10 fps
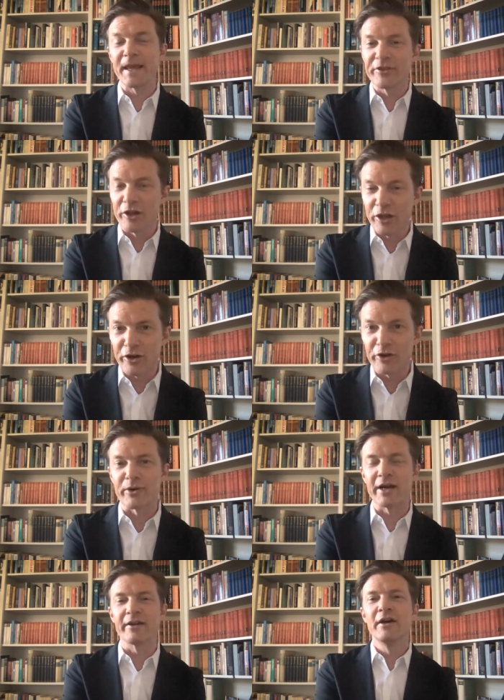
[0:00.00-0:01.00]
in the
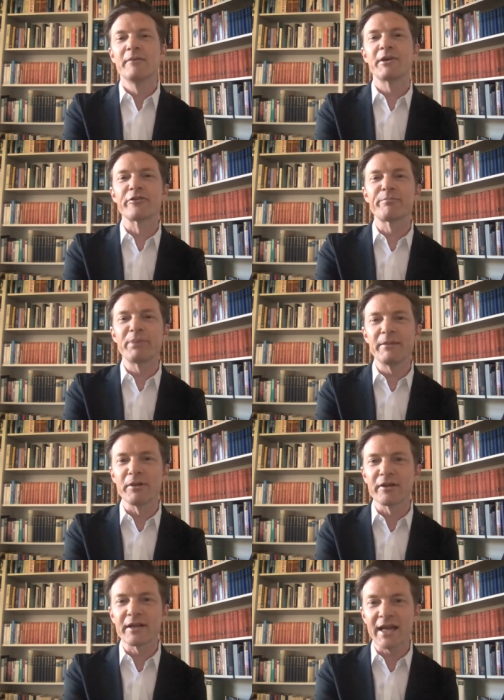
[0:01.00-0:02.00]
long run because
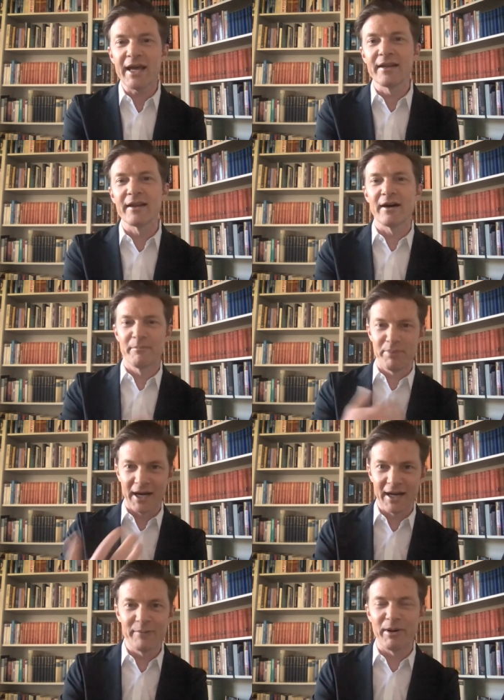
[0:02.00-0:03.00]
people can
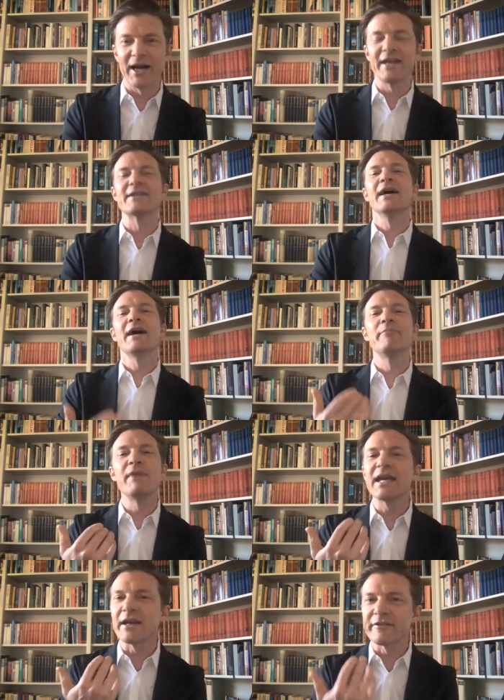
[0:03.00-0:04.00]
abide by it
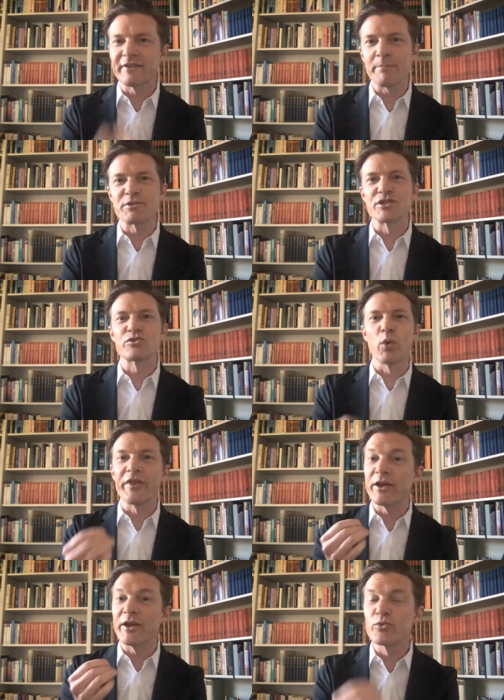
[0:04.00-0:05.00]
and make exceptions
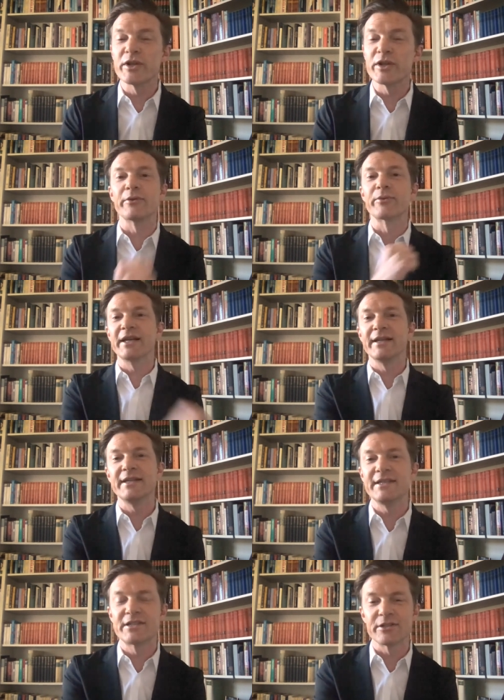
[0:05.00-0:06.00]
when they really, really
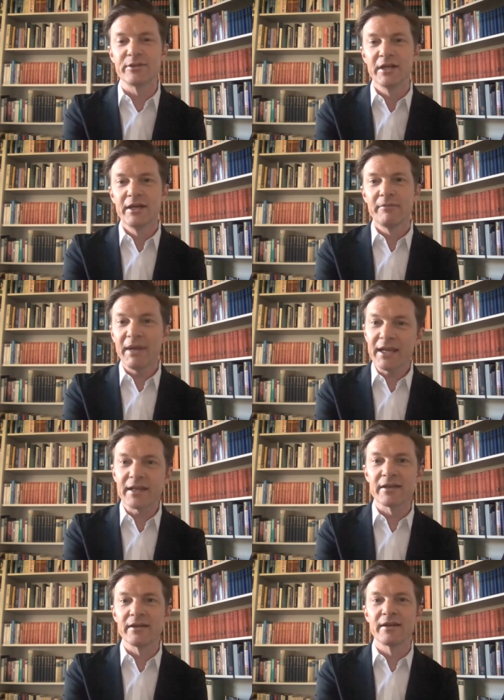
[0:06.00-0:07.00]
need to
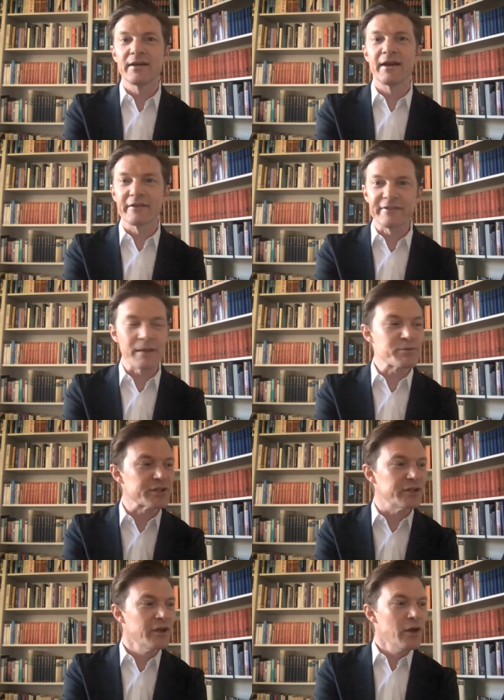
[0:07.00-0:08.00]
make an
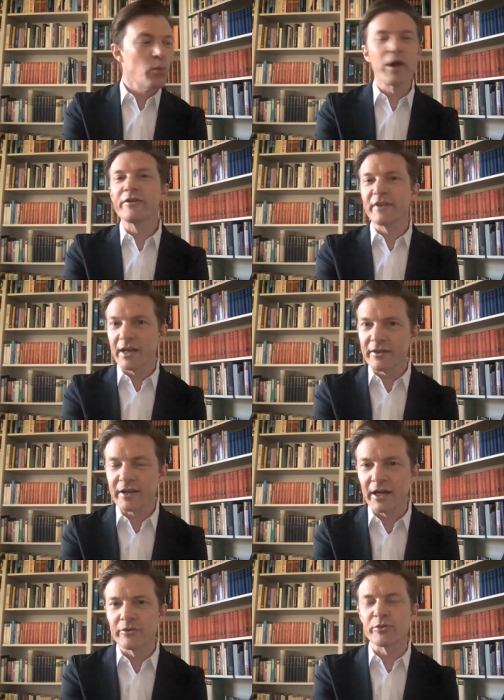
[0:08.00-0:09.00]
exception. Whereas in
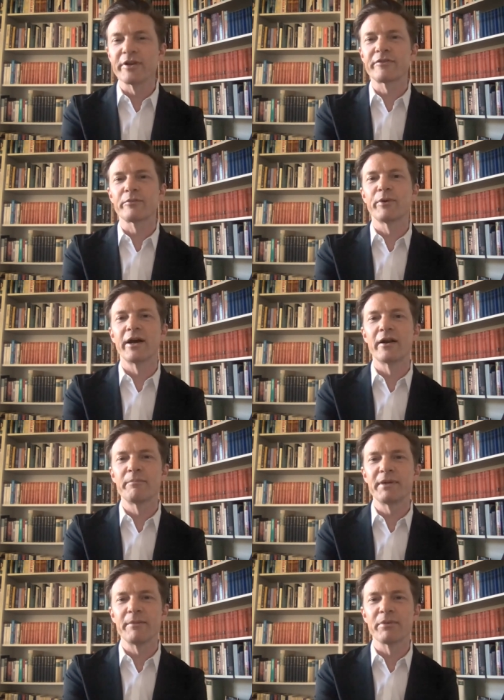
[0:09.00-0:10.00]
other countries
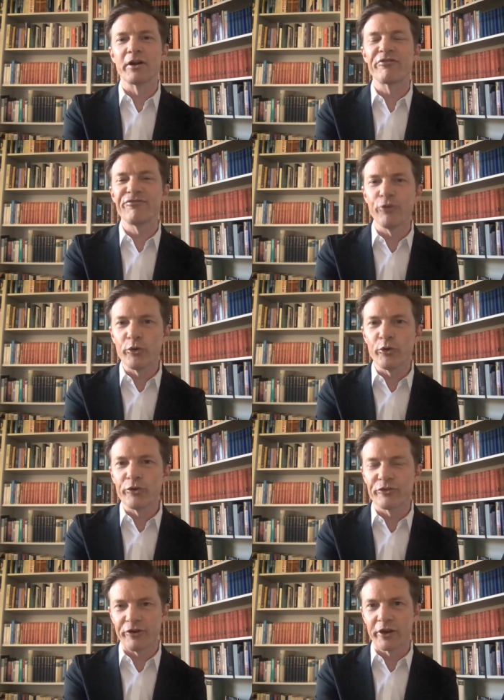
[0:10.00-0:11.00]
where people are
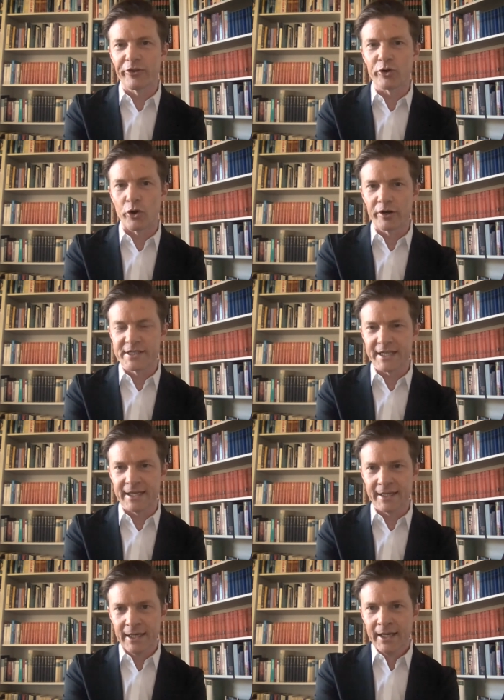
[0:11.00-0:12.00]
forced to follow the quarantine,